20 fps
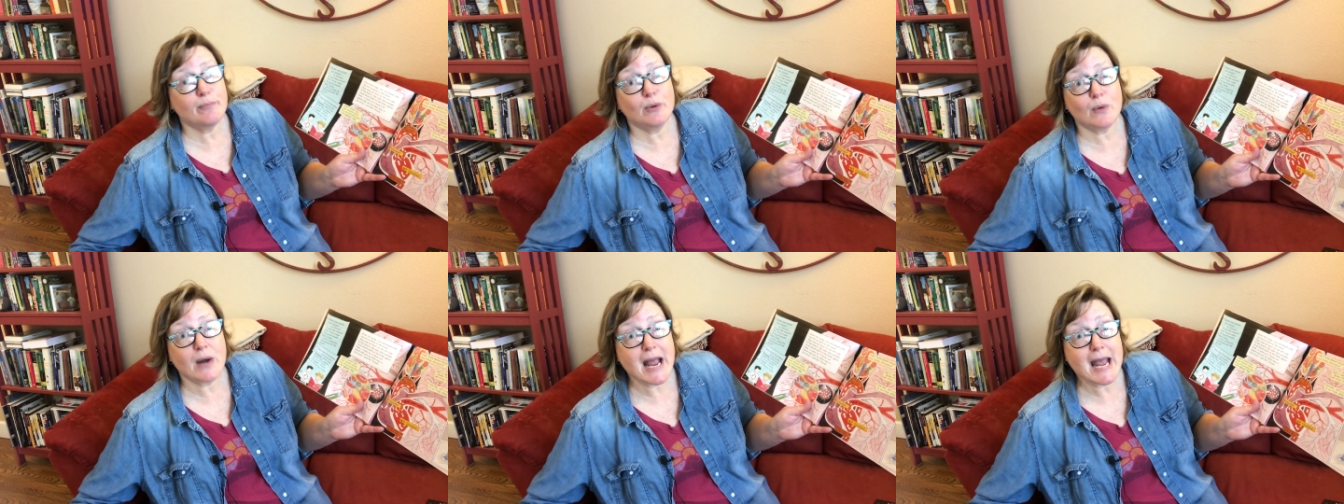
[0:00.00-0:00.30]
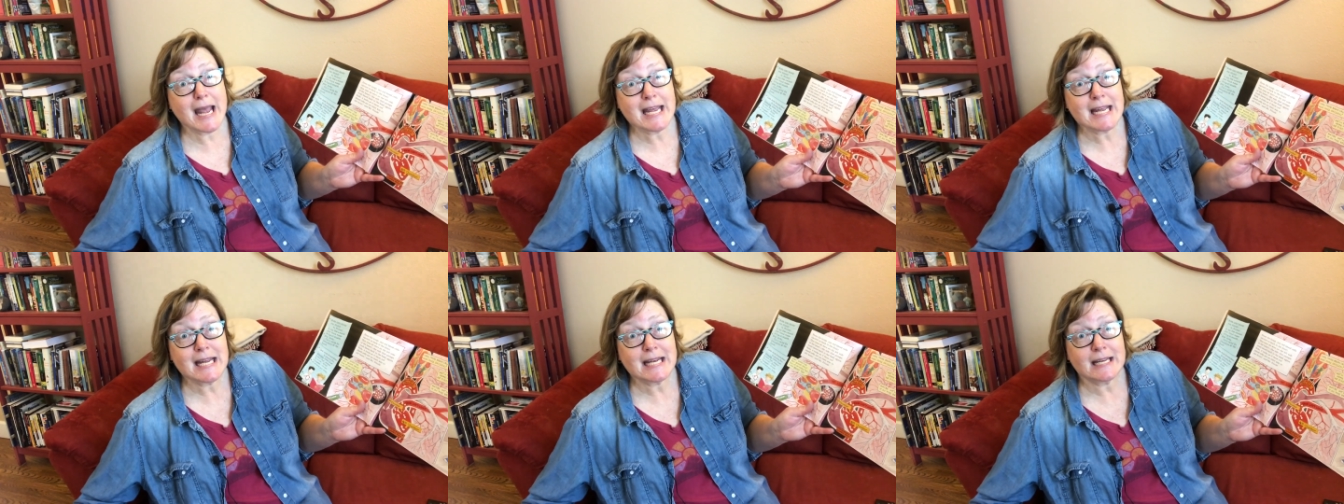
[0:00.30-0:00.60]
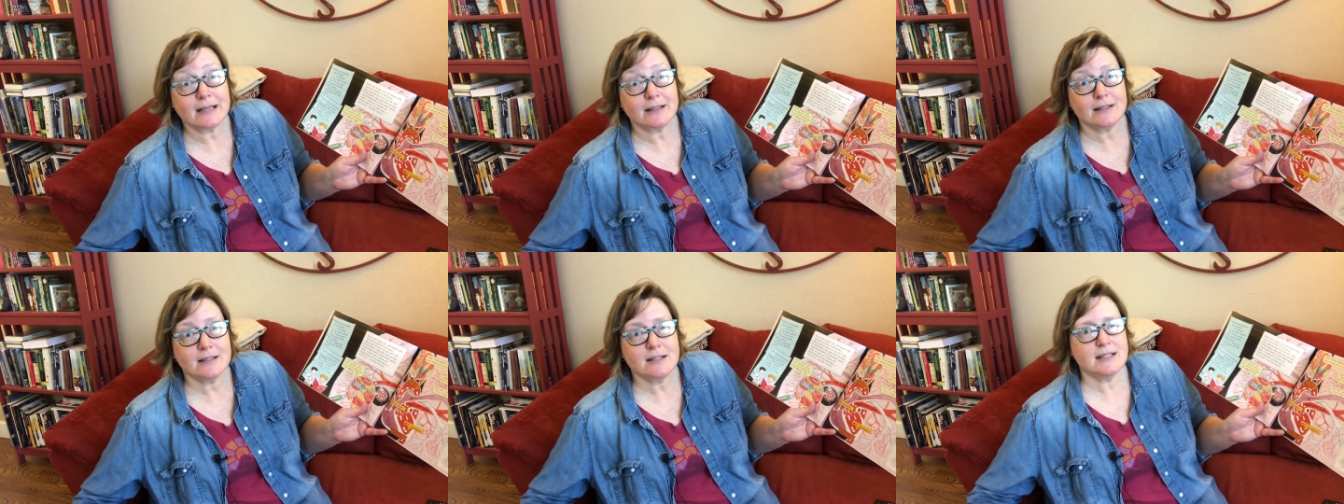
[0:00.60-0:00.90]

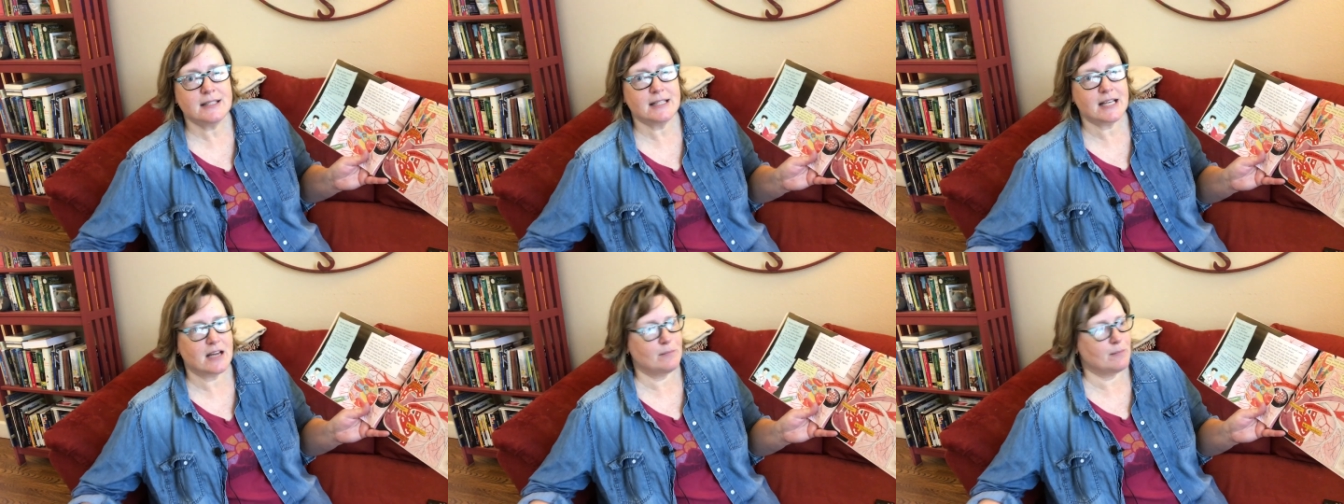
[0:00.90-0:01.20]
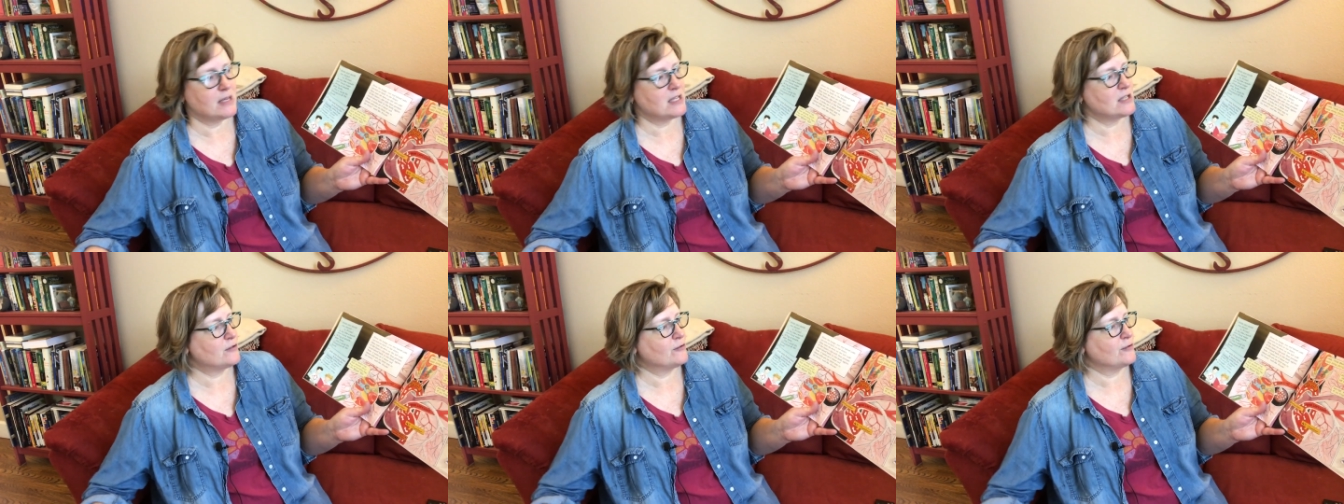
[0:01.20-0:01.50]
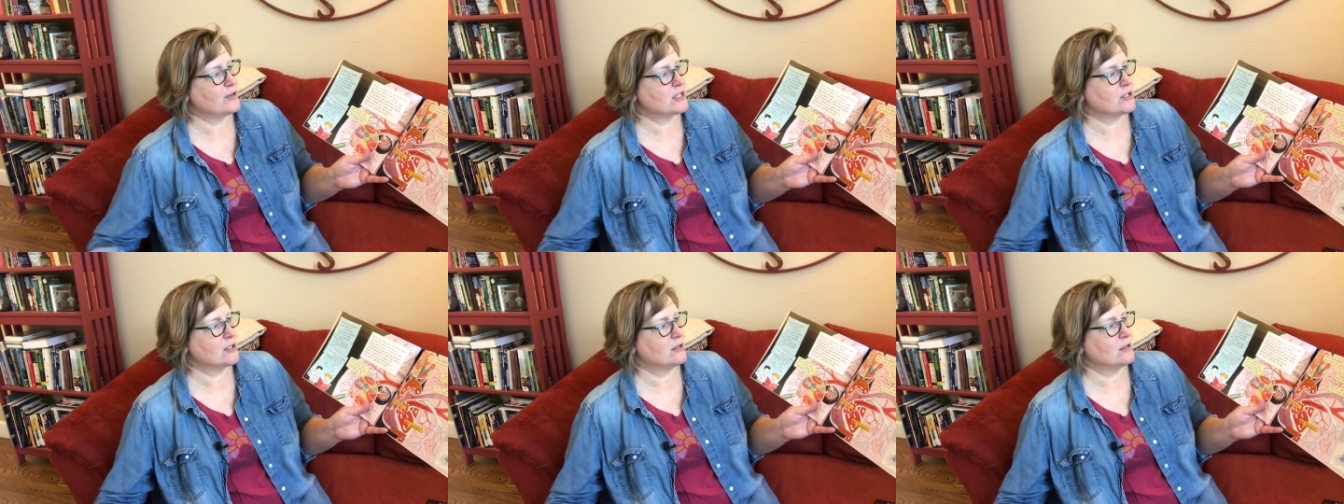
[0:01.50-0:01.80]
brain," said Ms.
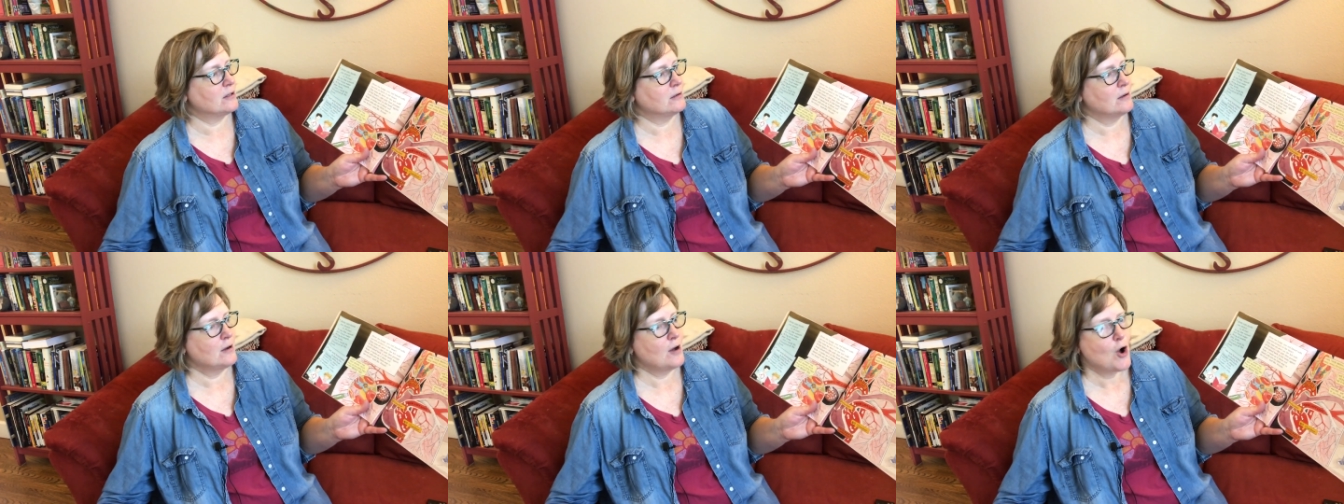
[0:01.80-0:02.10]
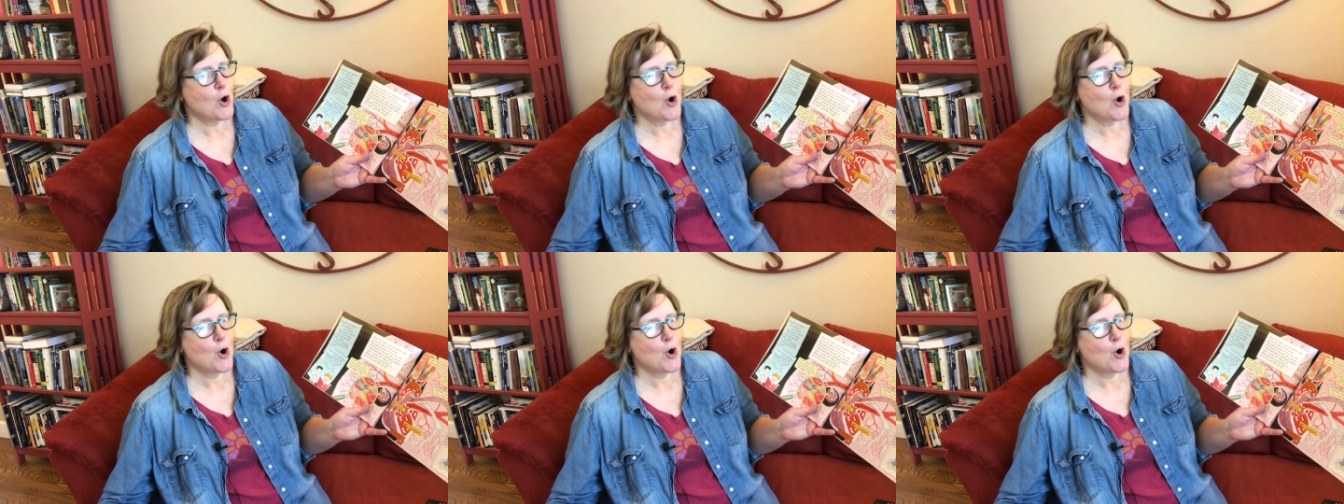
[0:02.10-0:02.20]
Frizzle.